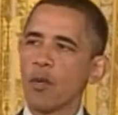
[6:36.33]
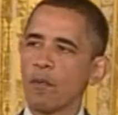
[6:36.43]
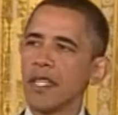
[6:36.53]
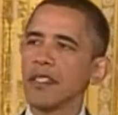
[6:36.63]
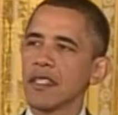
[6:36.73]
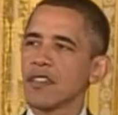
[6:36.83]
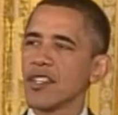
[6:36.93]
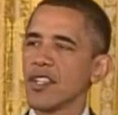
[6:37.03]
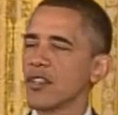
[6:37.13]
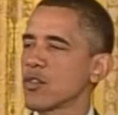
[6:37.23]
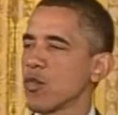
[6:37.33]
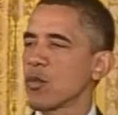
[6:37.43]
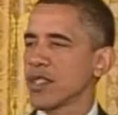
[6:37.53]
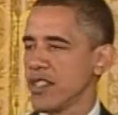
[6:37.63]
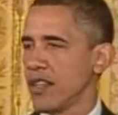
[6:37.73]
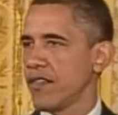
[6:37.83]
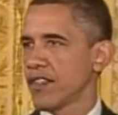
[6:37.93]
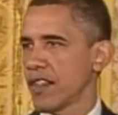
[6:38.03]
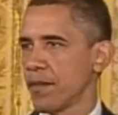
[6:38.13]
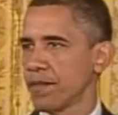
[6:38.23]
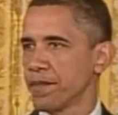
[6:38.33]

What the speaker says: million seniors will receive this help.